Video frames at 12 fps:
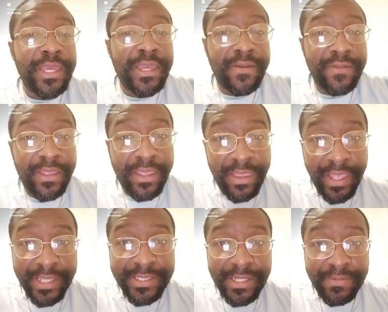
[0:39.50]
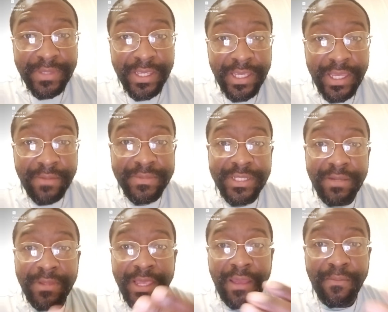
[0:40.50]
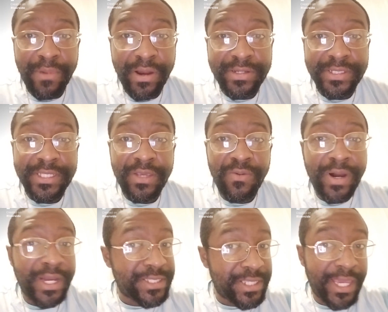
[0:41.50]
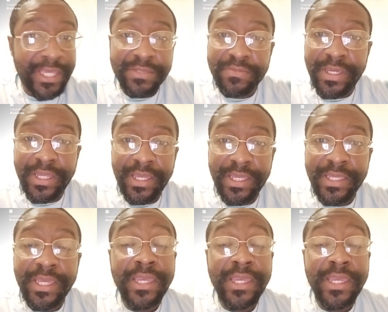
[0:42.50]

And unless something comes up like emergency wise last minute,